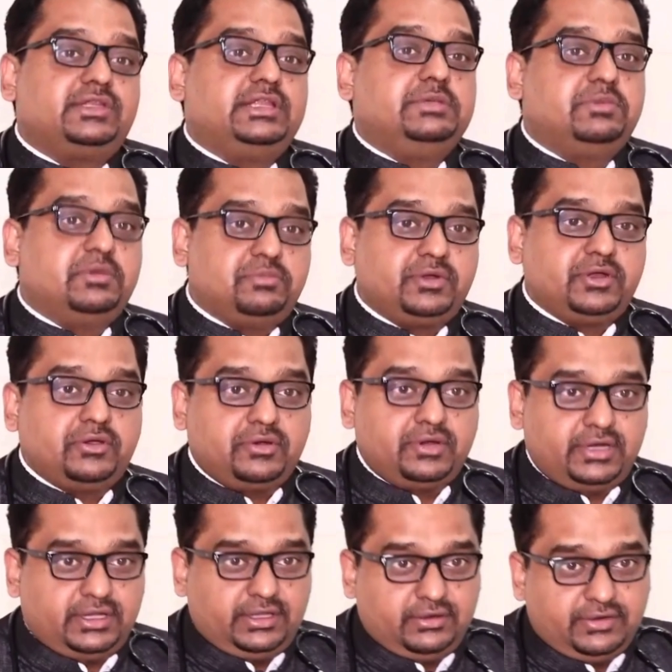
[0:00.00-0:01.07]
sleep a
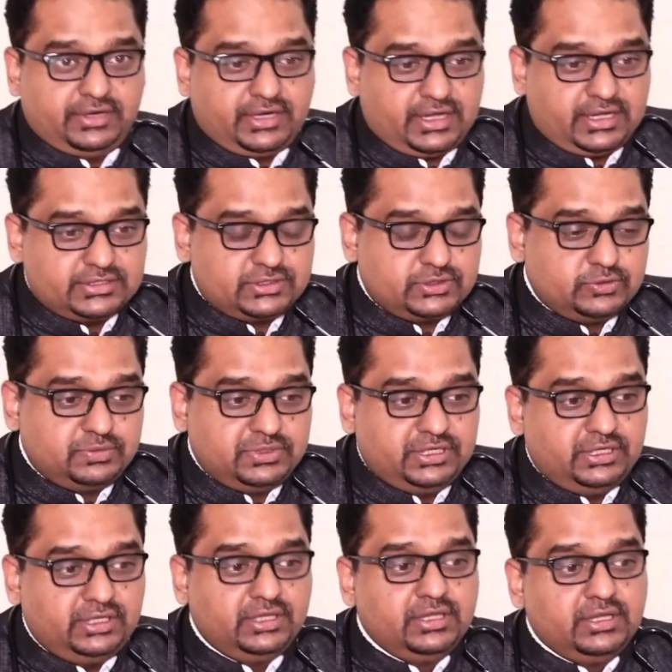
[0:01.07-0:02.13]
priority. It has to
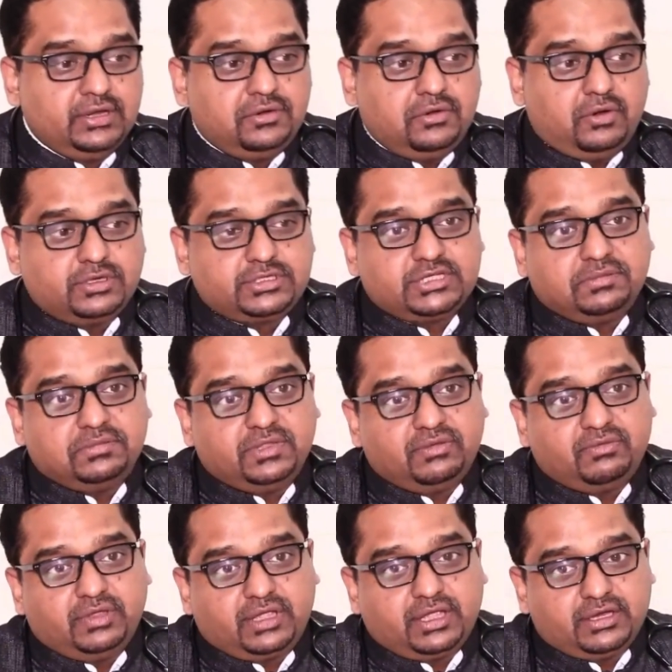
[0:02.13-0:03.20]
be not something
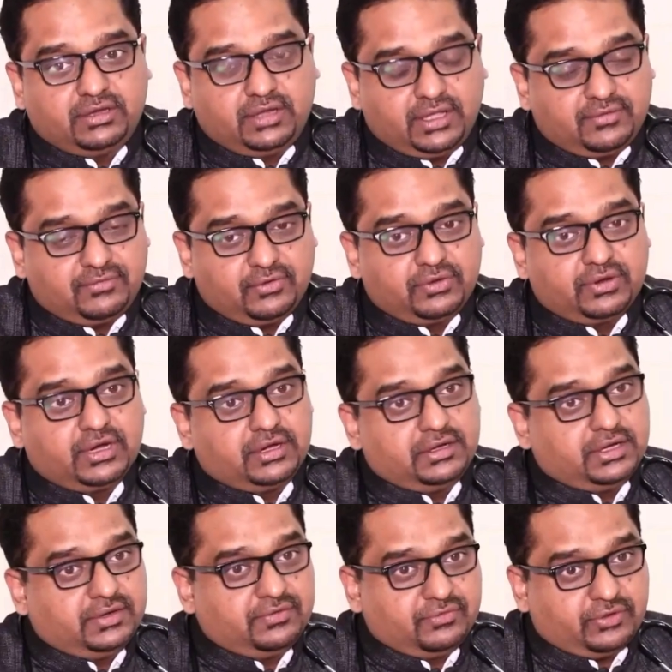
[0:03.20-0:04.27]
we can take for
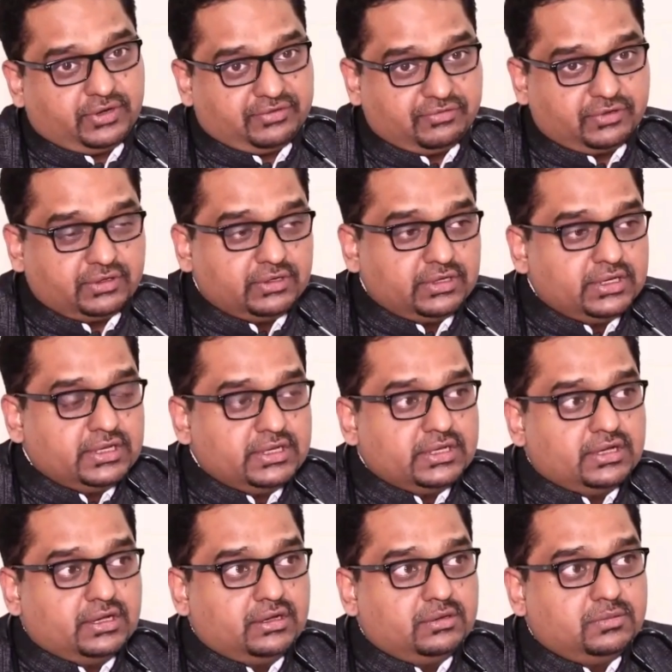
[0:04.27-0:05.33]
granted forever.
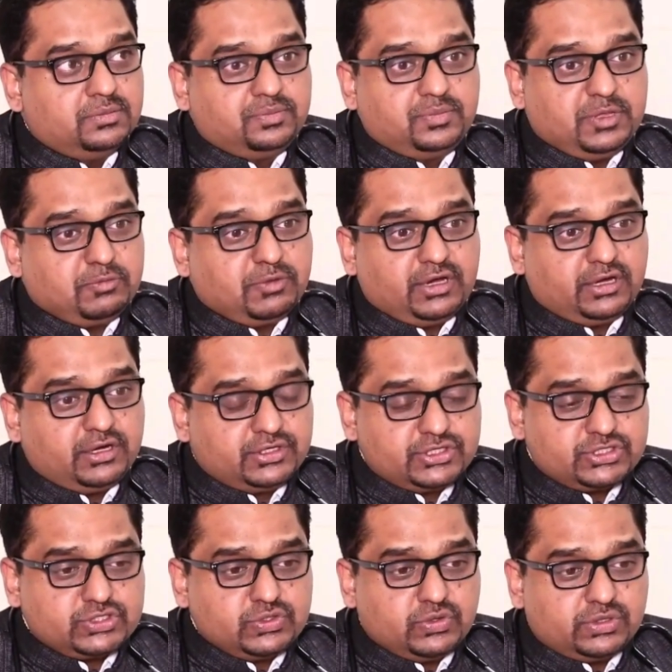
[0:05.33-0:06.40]
People are
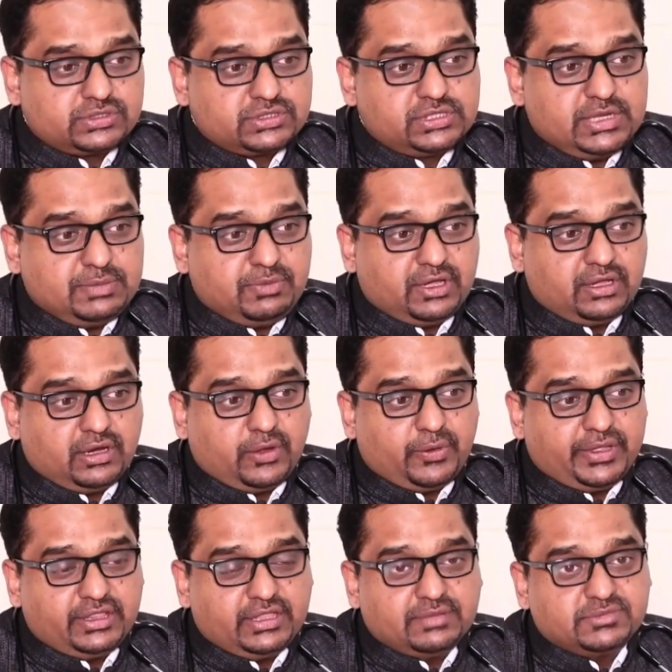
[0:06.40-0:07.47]
just not sleeping,
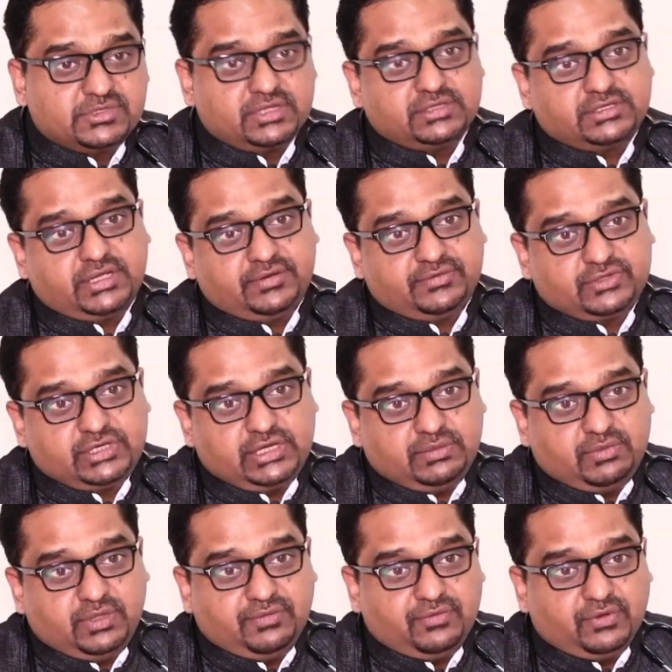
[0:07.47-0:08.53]
allowing themselves enough
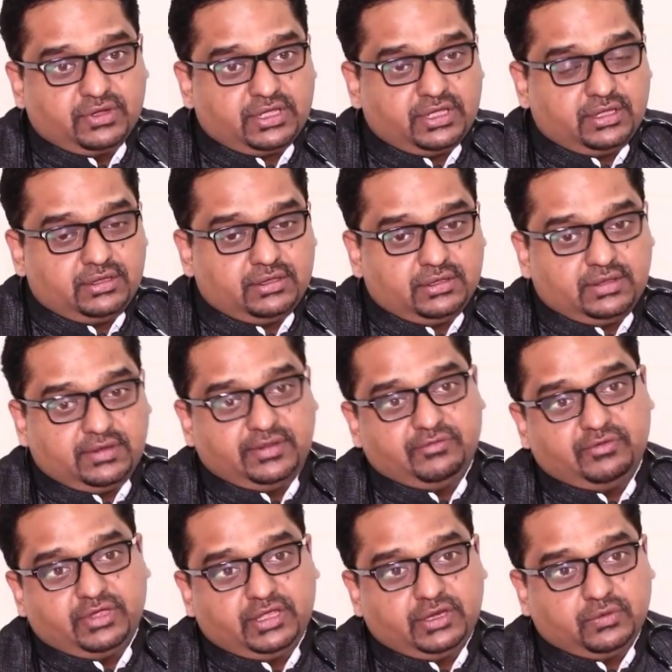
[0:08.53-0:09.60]
sleep. They're
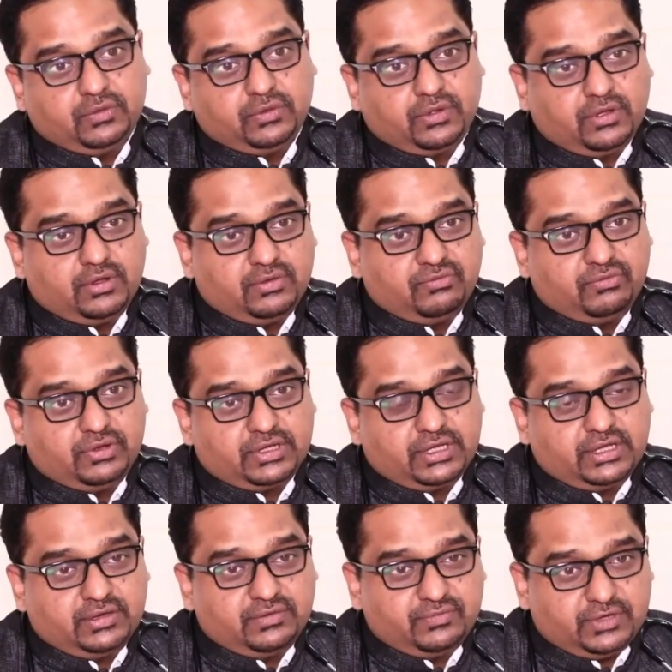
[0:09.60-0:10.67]
living in Gurgaon,
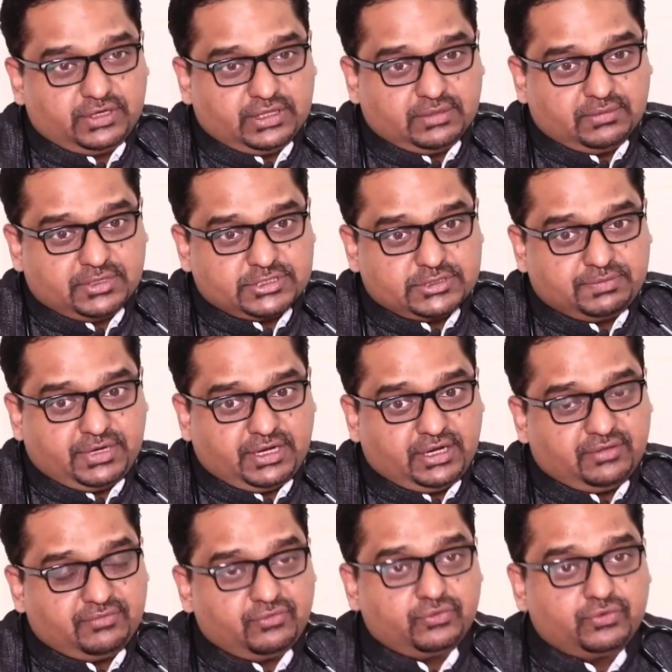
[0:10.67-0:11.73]
working in Faridabad,
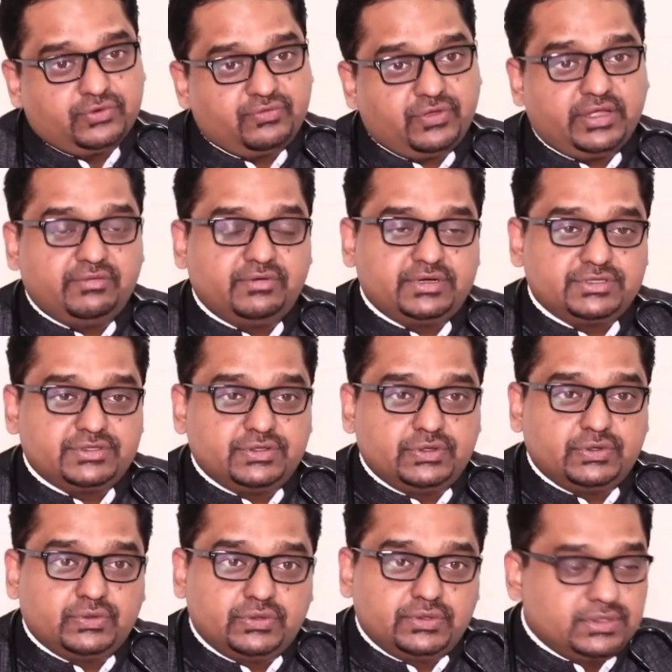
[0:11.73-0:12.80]
spending 4 to 5 hours on the
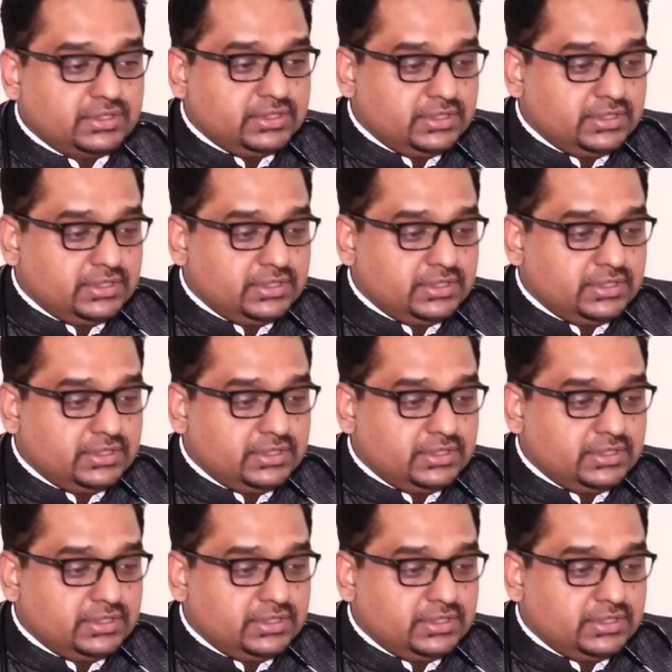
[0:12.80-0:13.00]
road,